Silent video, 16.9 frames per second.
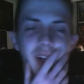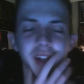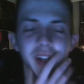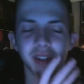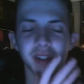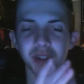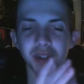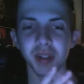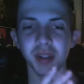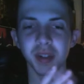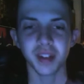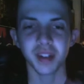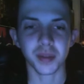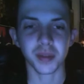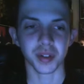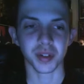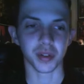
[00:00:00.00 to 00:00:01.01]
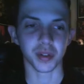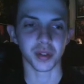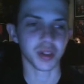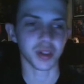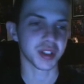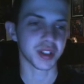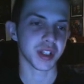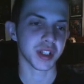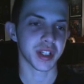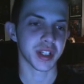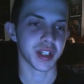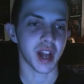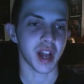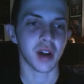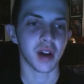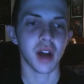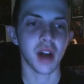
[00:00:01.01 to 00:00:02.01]
This week's episode, Twist and
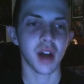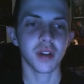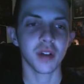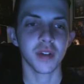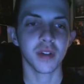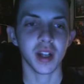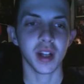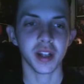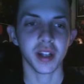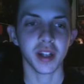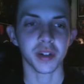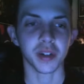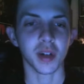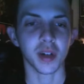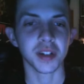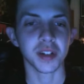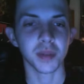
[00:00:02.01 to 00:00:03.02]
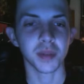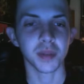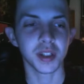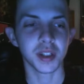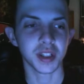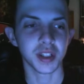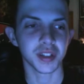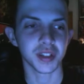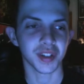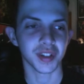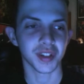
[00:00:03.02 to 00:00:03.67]
Shout, I don't know if I liked quite as much as,